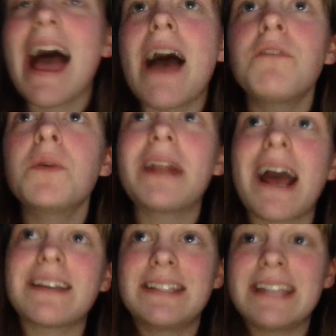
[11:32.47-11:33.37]
Everyone
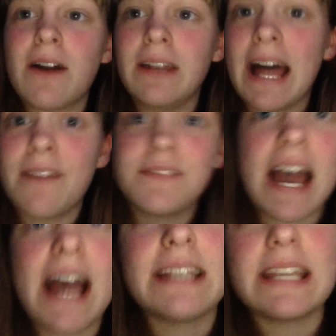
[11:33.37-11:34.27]
has now left
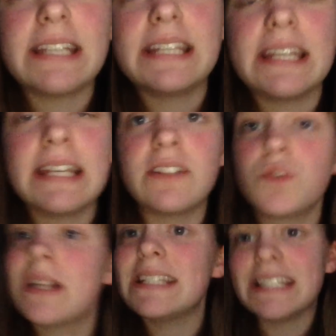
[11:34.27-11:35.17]
and it is
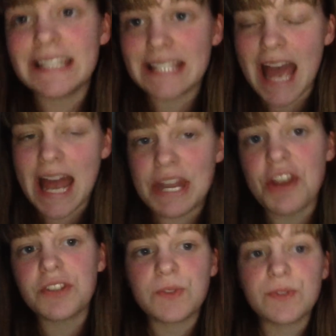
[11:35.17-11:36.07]

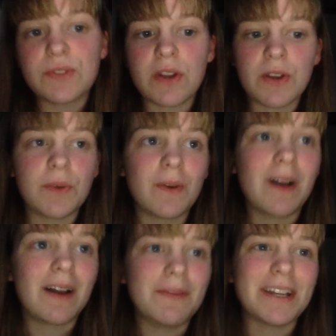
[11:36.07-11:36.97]
9:40, so
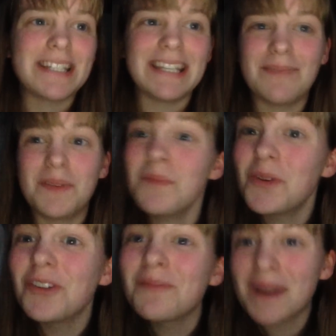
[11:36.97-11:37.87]
I'm writing a bit
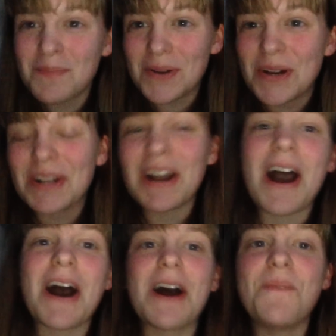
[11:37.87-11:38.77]
more of my book
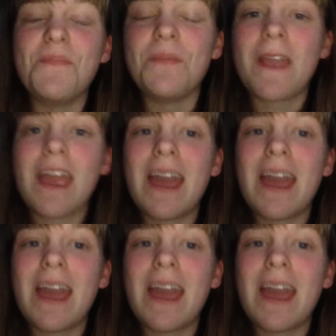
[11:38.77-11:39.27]
and